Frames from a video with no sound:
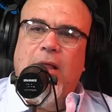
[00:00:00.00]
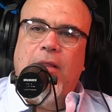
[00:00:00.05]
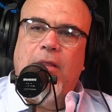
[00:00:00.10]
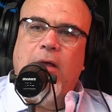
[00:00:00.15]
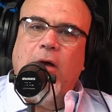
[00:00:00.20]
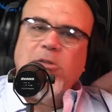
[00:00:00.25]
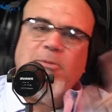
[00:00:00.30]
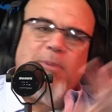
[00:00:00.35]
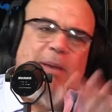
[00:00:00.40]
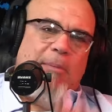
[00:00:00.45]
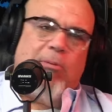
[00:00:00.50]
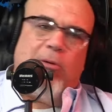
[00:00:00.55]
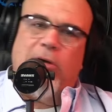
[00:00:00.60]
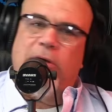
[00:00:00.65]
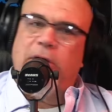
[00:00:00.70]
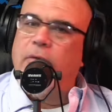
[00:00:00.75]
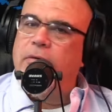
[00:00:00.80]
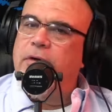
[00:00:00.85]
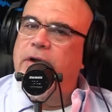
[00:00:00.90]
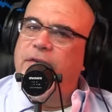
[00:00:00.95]
those people are
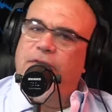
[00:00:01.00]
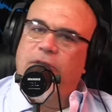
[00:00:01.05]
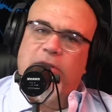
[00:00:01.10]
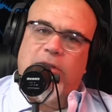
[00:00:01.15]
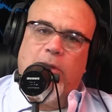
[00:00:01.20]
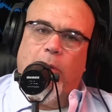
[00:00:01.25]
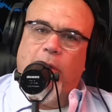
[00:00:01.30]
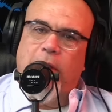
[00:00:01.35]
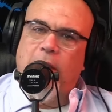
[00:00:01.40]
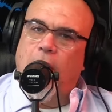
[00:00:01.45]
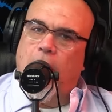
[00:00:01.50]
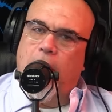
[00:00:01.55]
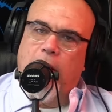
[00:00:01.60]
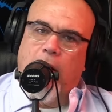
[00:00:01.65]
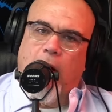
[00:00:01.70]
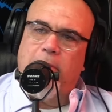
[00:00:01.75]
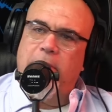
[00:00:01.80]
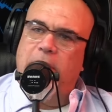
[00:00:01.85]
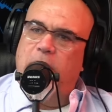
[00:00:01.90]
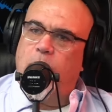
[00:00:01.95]
no different than we are in
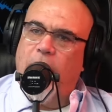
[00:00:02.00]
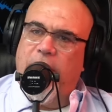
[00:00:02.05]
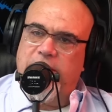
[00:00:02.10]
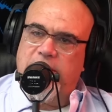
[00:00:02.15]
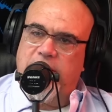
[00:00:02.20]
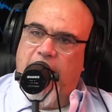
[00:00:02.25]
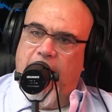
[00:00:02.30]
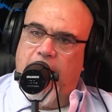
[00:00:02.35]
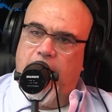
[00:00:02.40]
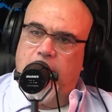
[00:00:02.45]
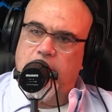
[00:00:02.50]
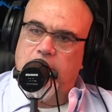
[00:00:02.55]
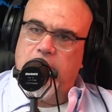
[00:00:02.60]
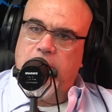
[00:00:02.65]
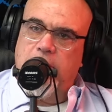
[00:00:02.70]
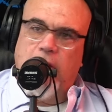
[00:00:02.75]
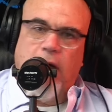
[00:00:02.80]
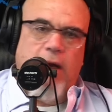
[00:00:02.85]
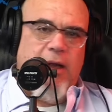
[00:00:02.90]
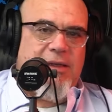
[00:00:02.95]
our Midwest
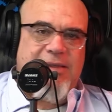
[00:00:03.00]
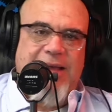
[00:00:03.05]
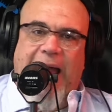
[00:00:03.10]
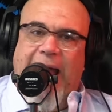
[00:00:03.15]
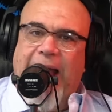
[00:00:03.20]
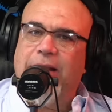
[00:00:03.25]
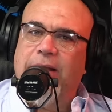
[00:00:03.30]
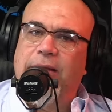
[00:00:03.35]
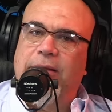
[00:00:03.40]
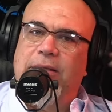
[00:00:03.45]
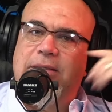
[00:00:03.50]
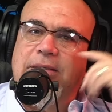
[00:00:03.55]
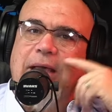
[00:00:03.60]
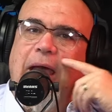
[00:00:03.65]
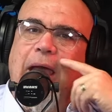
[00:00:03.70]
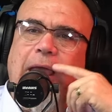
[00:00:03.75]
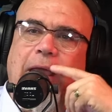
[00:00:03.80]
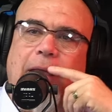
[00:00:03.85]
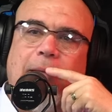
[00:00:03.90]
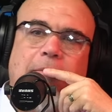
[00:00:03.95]
towns. They're exactly the
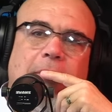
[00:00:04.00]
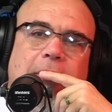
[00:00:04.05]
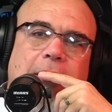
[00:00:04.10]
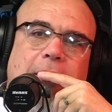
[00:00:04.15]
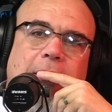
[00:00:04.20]
same.